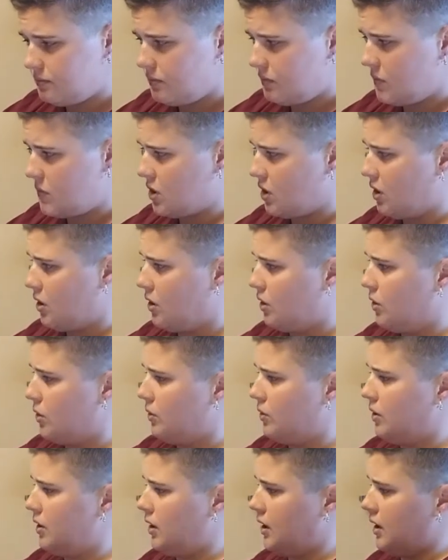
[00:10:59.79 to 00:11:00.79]

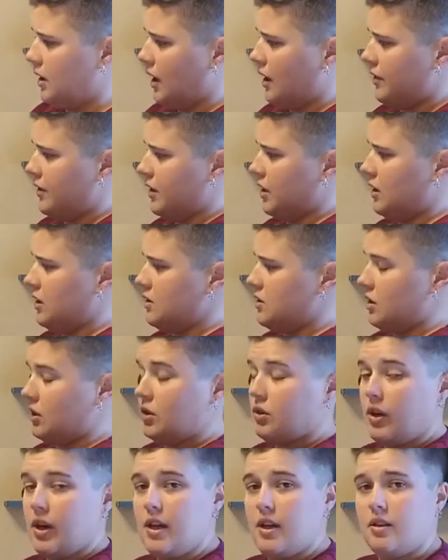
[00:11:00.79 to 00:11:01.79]
So I think it's a
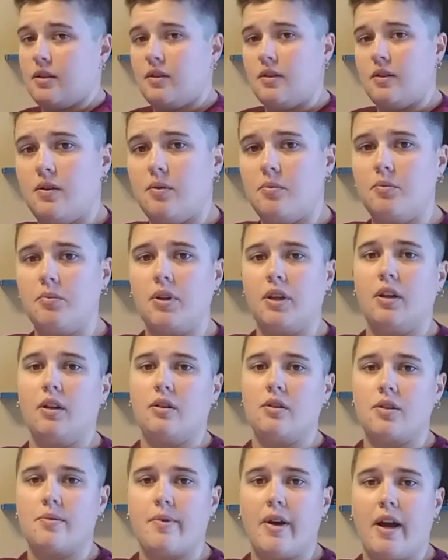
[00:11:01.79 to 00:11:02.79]
great
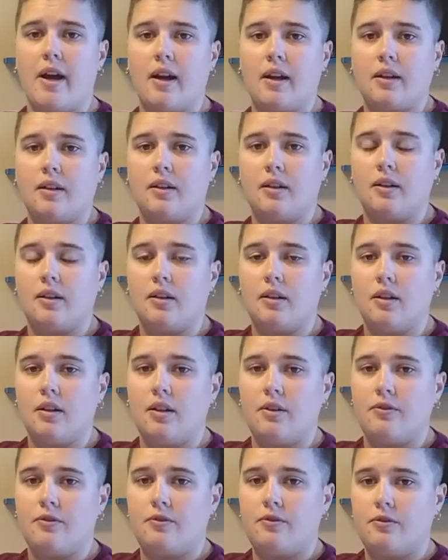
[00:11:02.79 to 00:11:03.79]
beginner's pack.
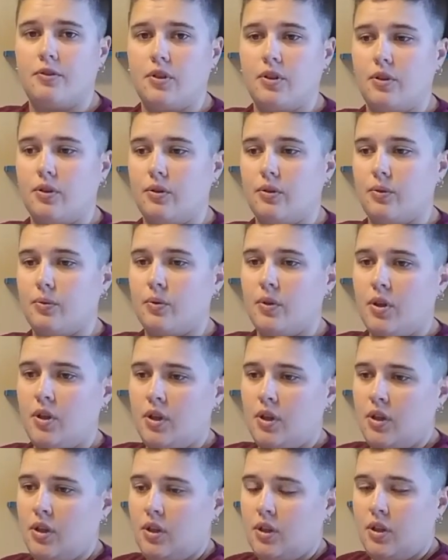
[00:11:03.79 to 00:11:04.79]
If you're
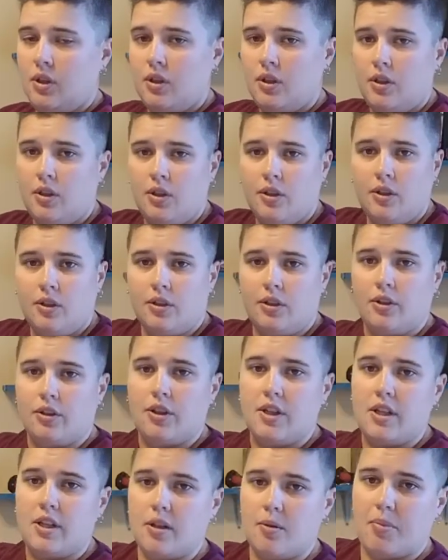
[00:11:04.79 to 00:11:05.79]

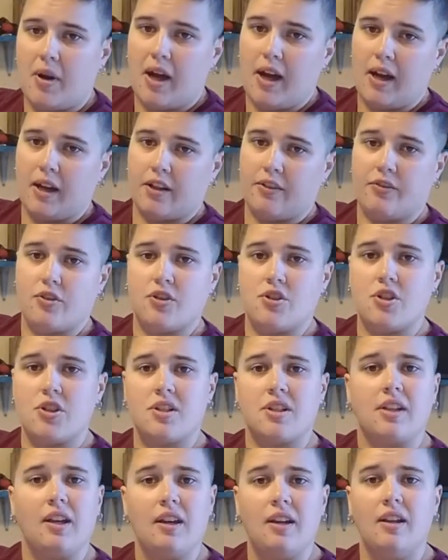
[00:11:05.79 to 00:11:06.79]
needing a pack, if you're
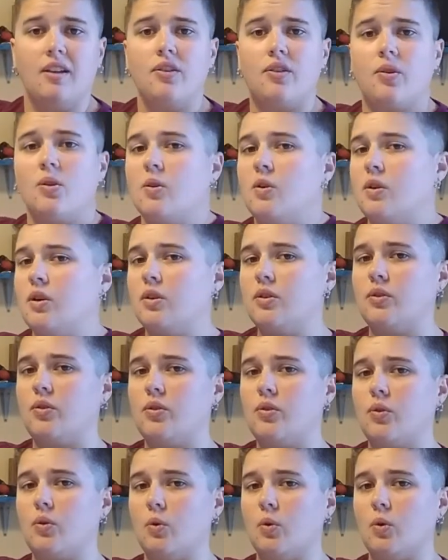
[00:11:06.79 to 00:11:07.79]
just getting into it,
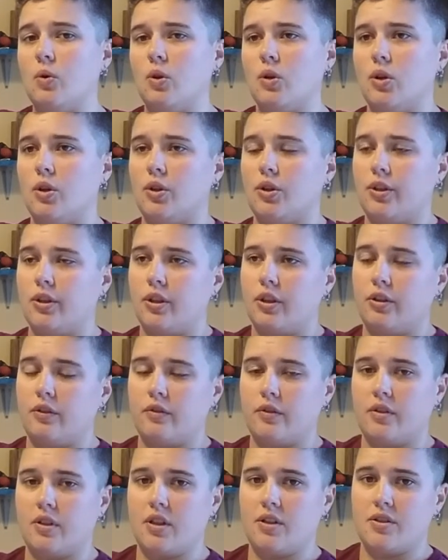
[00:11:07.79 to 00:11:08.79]
or
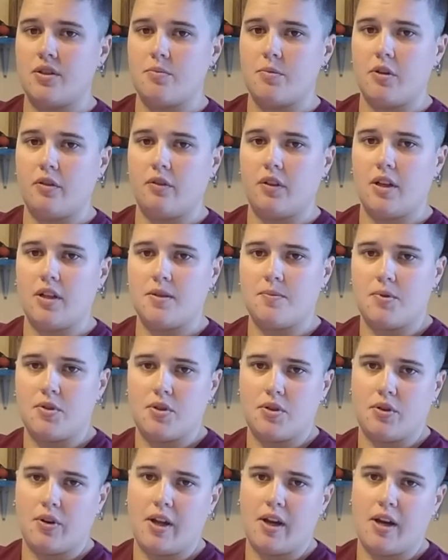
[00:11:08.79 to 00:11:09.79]
you've done some overnights but
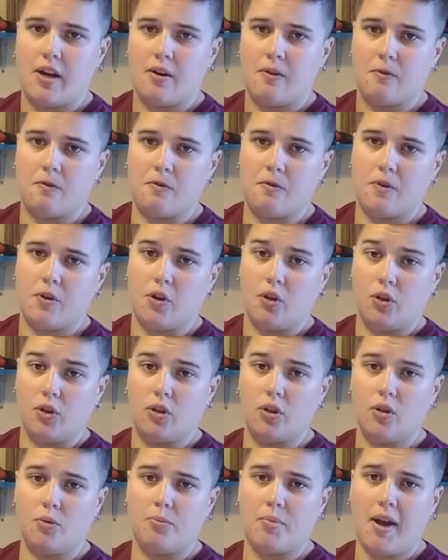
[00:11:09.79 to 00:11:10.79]
you don't have a
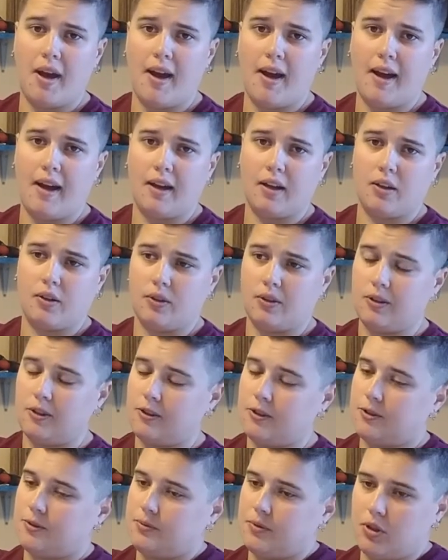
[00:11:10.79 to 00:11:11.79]
good pack,
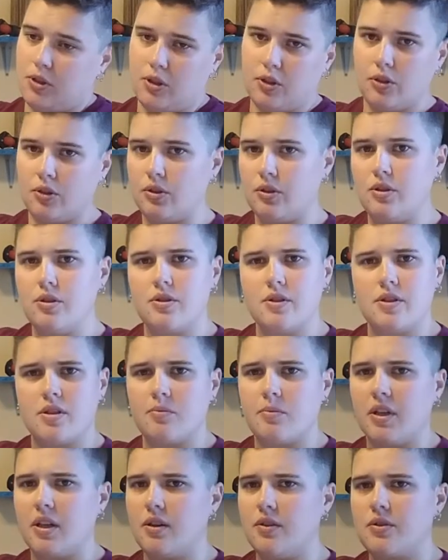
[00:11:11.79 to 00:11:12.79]
or you're using
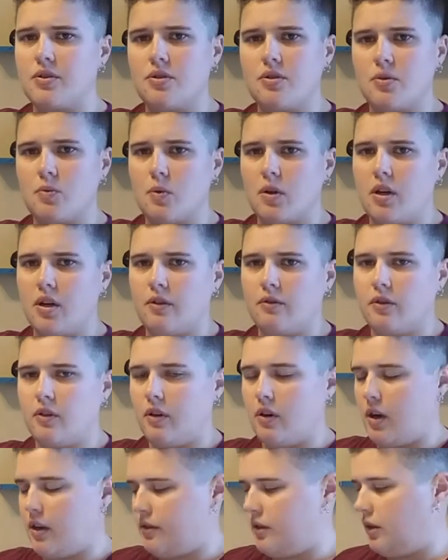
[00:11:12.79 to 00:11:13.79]
somebody else's or
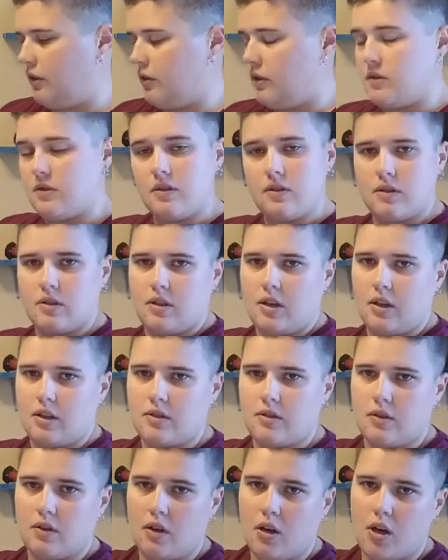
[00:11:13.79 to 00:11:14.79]
whatever, I think this is an
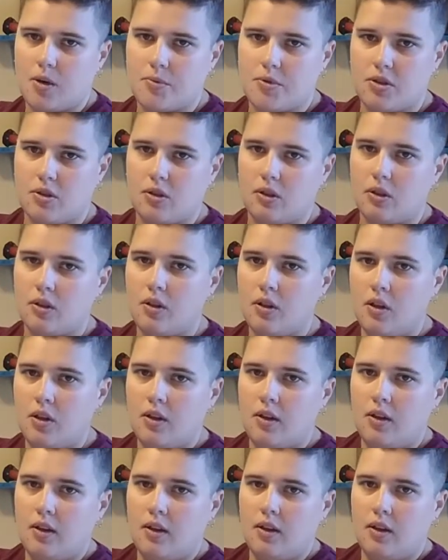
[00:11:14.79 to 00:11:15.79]
excellent option
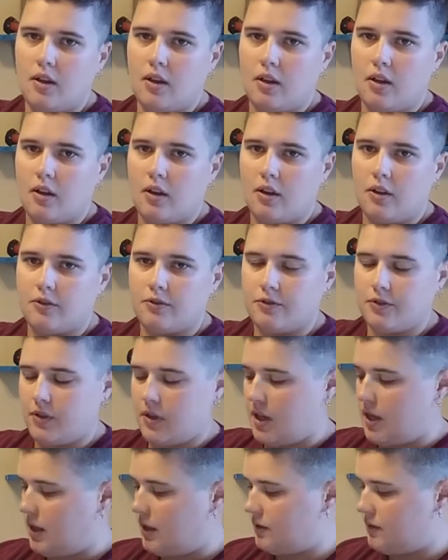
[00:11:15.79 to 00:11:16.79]
for
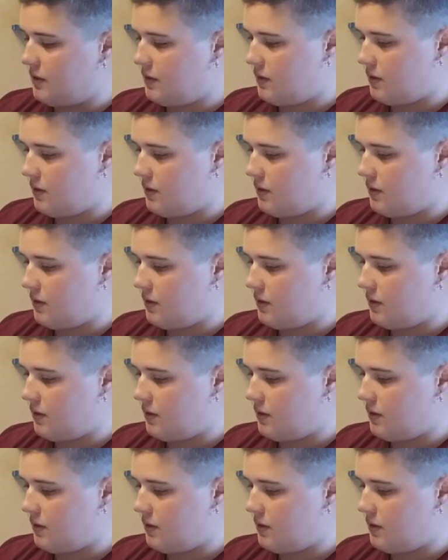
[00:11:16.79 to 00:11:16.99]
that.